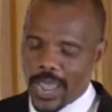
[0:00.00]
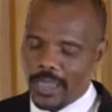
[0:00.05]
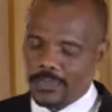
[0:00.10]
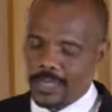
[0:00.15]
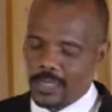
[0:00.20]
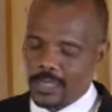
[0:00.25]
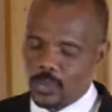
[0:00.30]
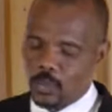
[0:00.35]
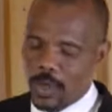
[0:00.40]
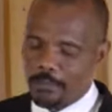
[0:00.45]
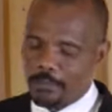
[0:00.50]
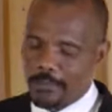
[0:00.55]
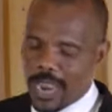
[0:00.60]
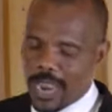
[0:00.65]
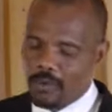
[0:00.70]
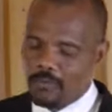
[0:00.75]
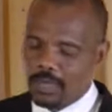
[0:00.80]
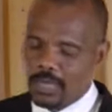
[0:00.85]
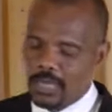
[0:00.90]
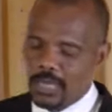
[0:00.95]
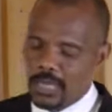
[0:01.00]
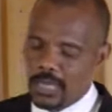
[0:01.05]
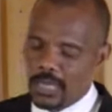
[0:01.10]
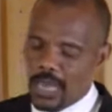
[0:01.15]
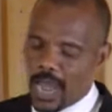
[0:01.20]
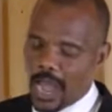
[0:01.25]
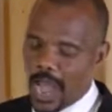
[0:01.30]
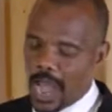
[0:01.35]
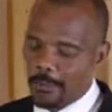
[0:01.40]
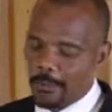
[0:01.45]
That is what Mary
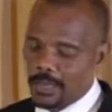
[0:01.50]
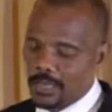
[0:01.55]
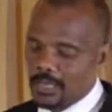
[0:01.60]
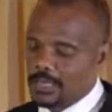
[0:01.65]
um, is,